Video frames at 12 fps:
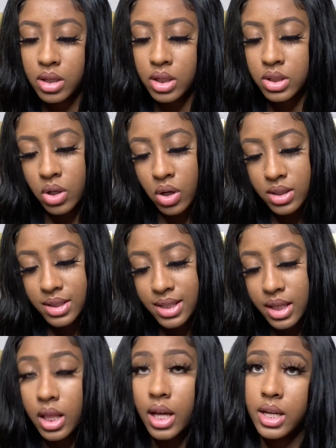It's called
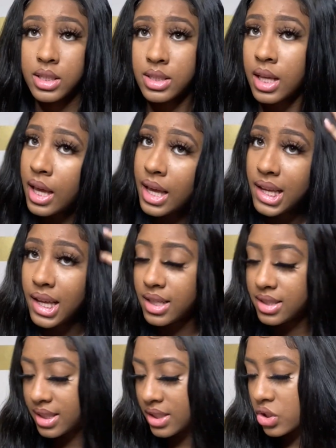C-Lux
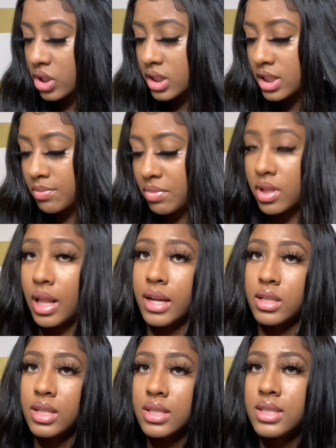Extensions, but like
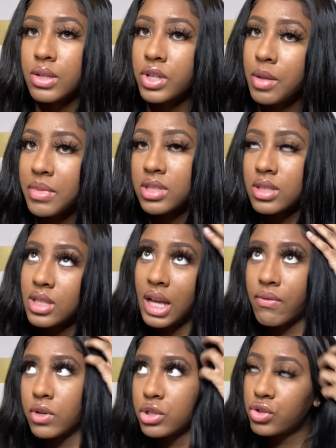this Silky Mist is like
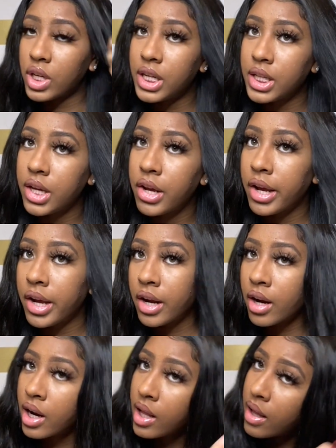for straightening your
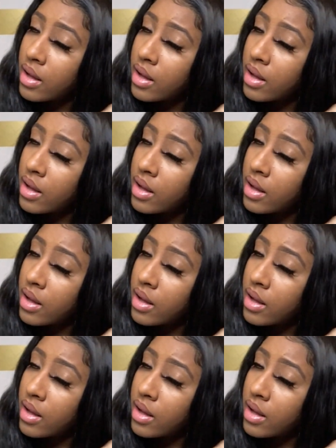hair